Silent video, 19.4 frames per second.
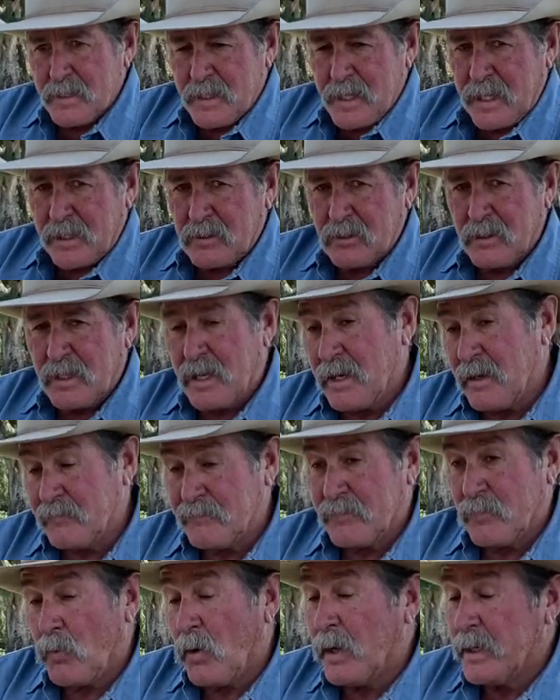And and if
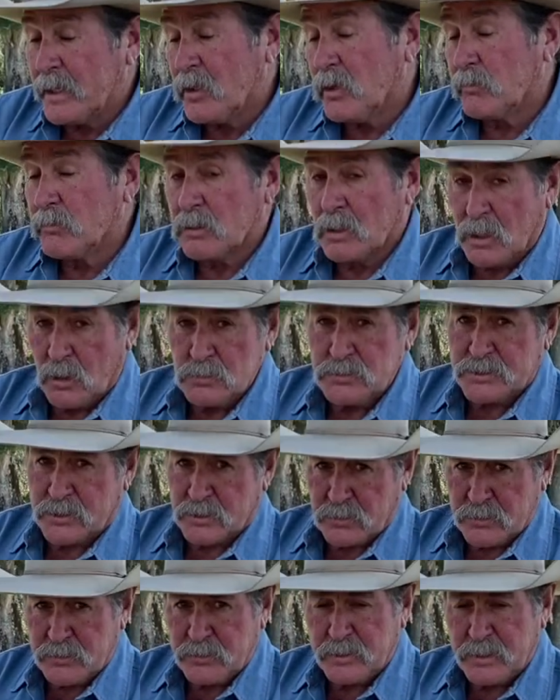you wanted to go below
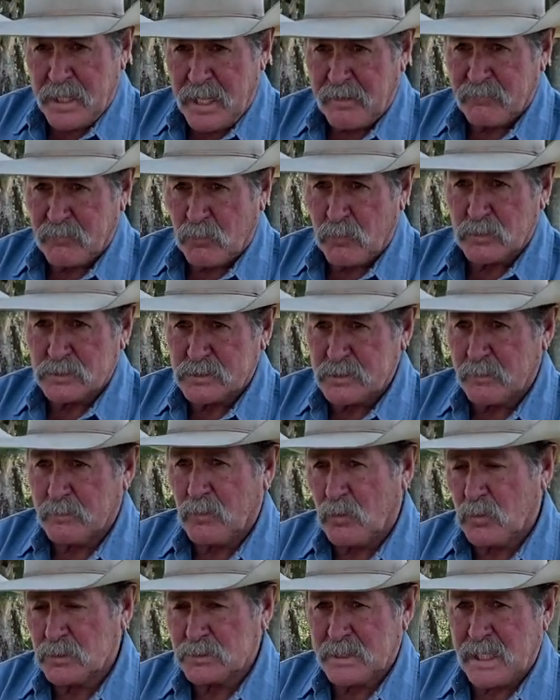zero, you could have it where some
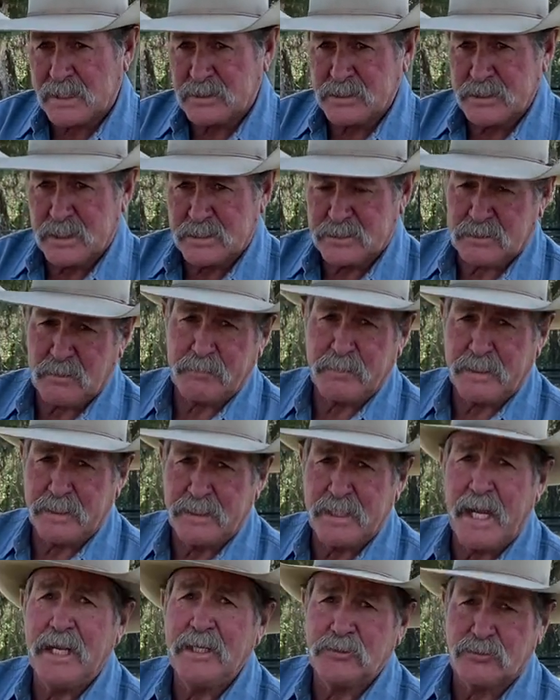horse actually does something
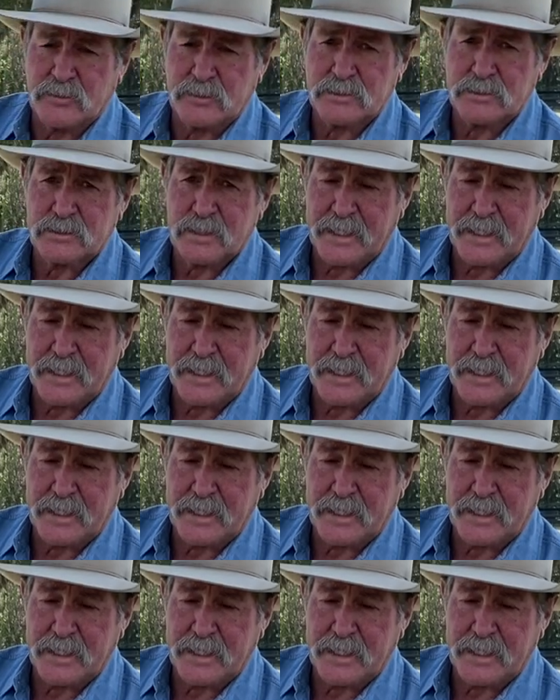dangerous,